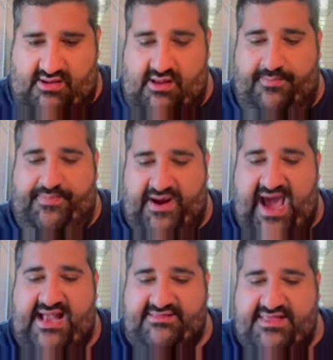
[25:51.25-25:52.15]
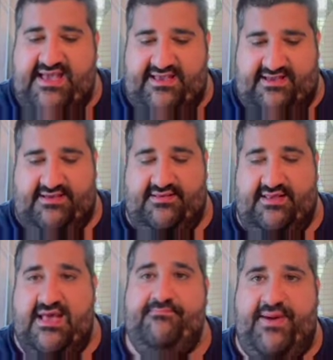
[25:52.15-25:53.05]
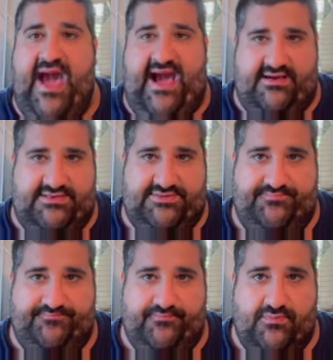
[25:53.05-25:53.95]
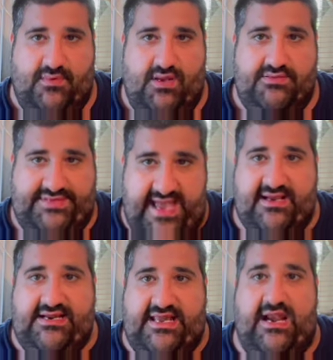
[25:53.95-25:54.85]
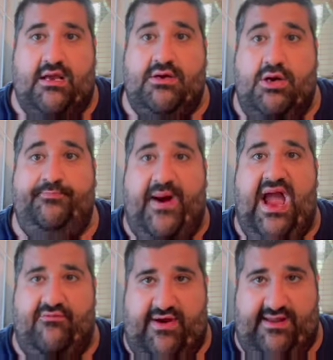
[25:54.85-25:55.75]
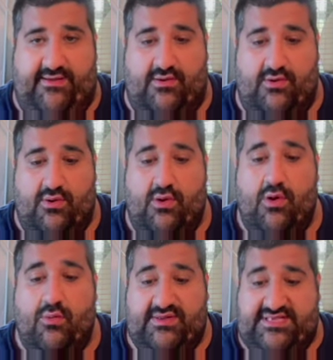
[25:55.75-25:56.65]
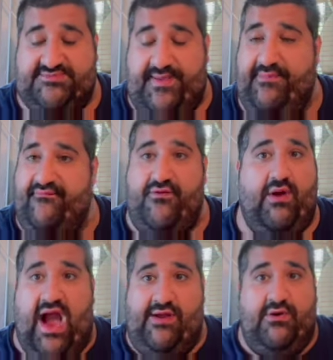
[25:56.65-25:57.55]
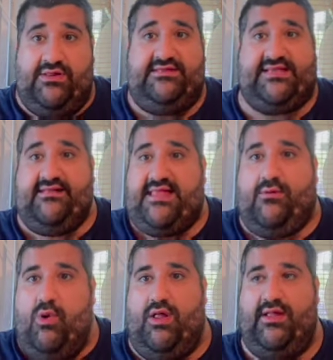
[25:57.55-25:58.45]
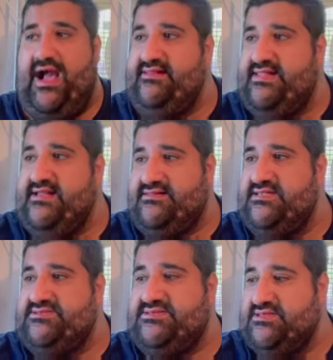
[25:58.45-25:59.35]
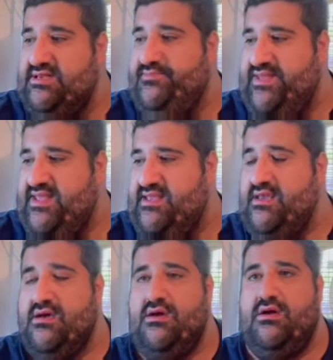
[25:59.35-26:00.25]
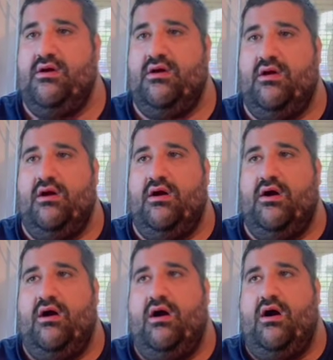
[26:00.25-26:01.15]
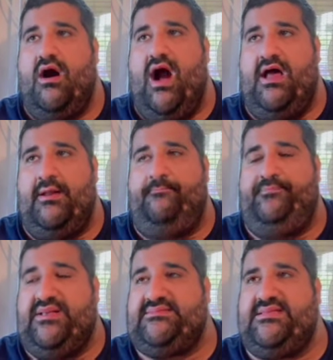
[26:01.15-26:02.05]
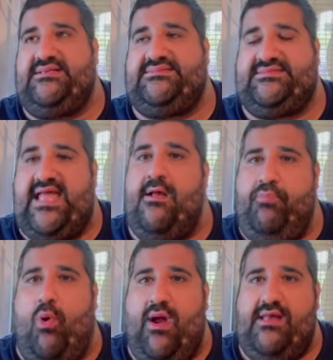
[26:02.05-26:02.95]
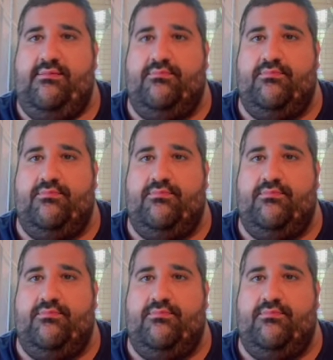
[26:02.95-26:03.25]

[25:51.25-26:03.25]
but I think Impact, they're going to get a good buy rate with this pay-per-view. I really think they will. I think this is going to be, on a business standpoint,